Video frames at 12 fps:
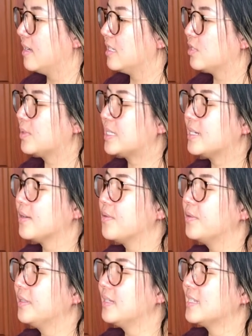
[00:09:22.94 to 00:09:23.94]
Twisting
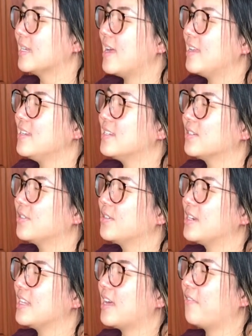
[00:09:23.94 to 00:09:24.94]
only to any
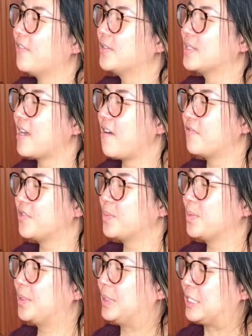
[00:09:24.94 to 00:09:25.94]
degree that feels
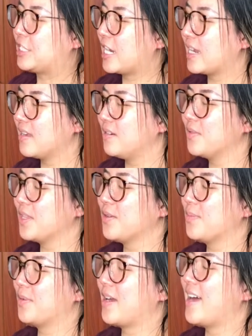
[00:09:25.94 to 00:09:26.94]
comfortable. Check in with
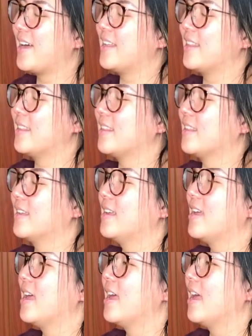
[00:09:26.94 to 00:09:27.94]
your breath.
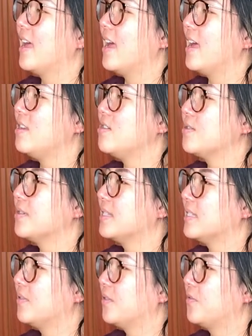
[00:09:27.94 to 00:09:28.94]
And notice
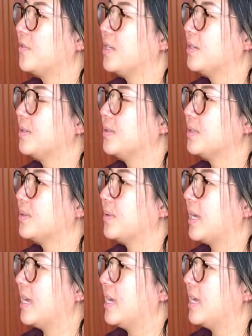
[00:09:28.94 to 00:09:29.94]
if it feels
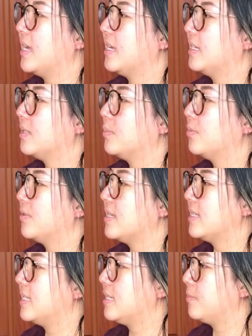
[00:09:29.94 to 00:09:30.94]
okay to
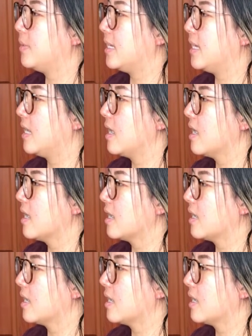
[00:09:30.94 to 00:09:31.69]
breathe deeply here.